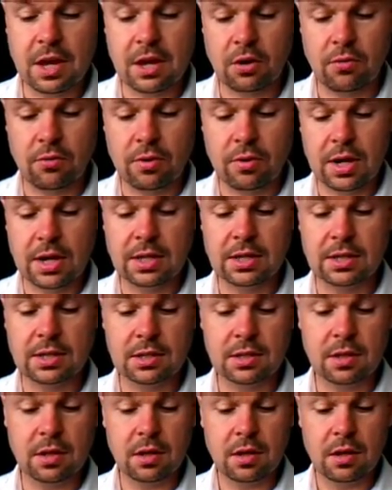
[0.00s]
that
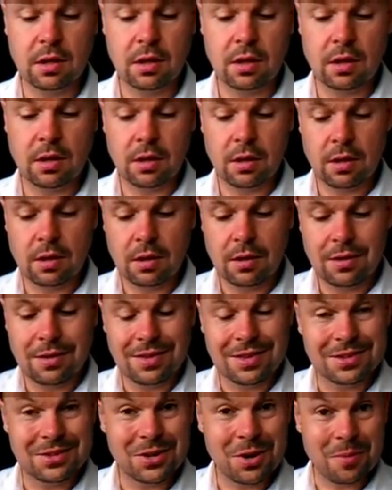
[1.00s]
creates
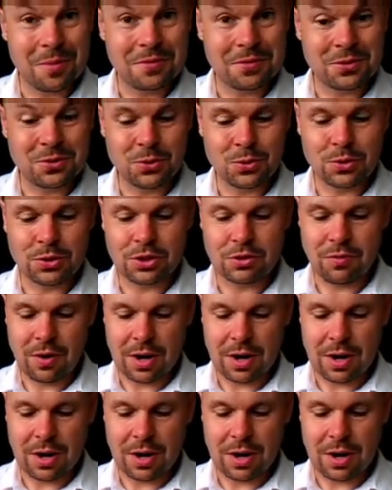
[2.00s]
the top of the door